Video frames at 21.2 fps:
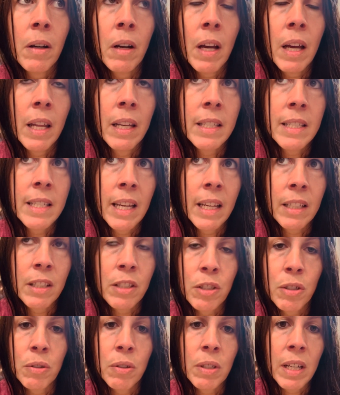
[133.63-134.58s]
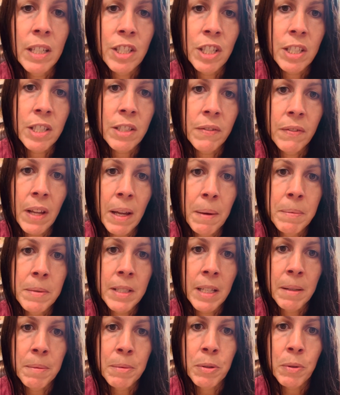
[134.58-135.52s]
and take 2 digestive
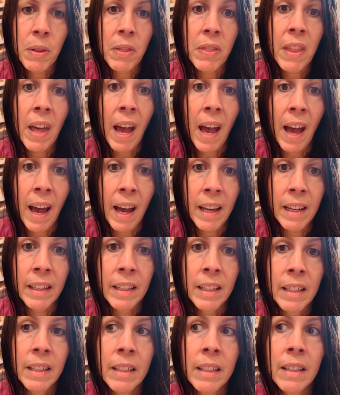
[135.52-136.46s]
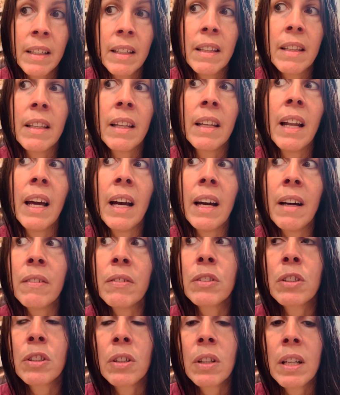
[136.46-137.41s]
enzymes with that. Then
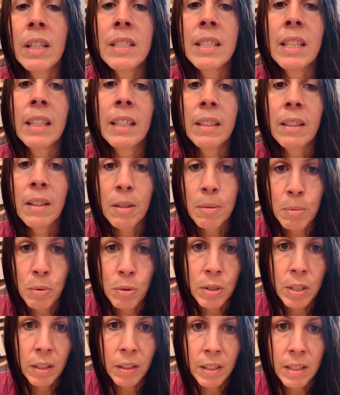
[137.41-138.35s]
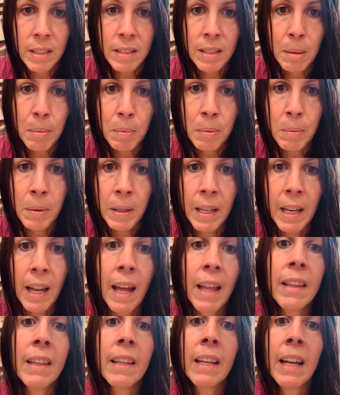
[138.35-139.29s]
after, I take another motility supplement,
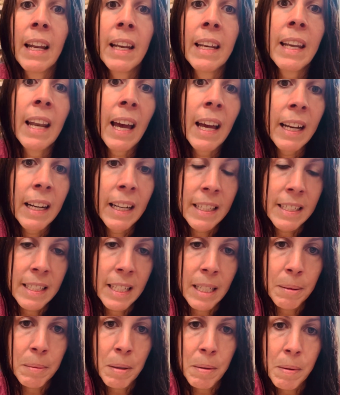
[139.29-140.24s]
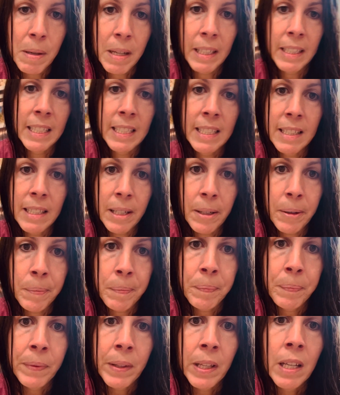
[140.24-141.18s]
and then at night, I take my
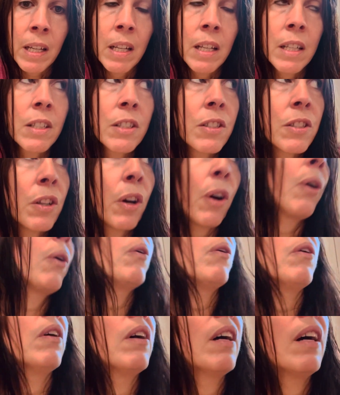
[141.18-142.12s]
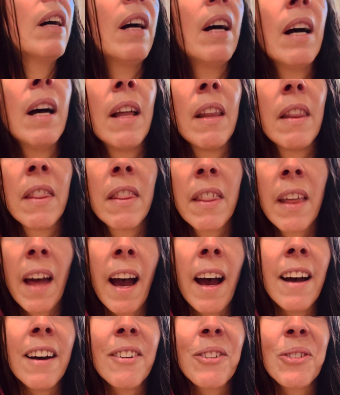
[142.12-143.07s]
magnesium. So
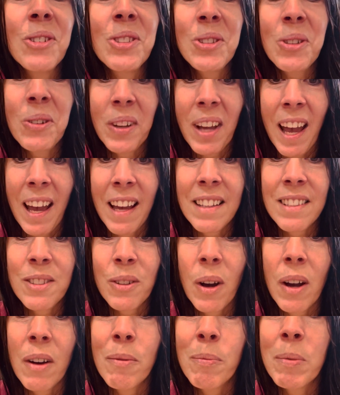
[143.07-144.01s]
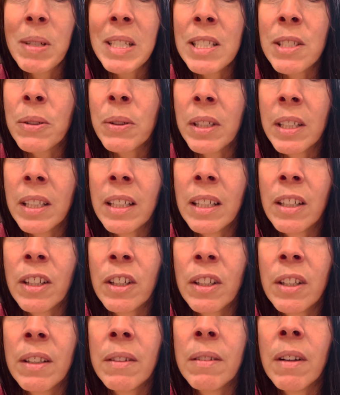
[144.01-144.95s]
that was okay. So I've been doing
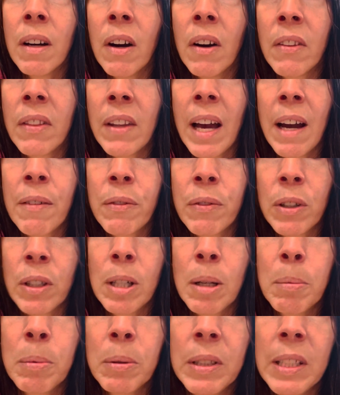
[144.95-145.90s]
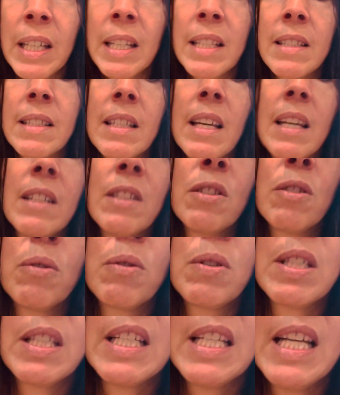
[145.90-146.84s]
good on that for a couple days. And so
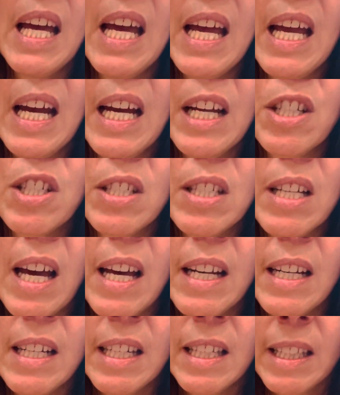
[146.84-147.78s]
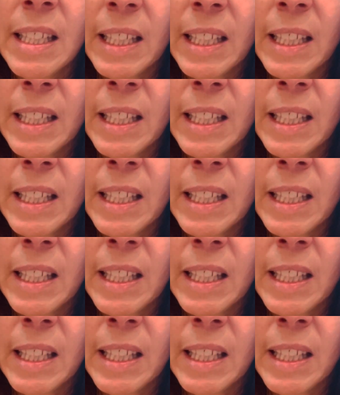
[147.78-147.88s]
today I just added in the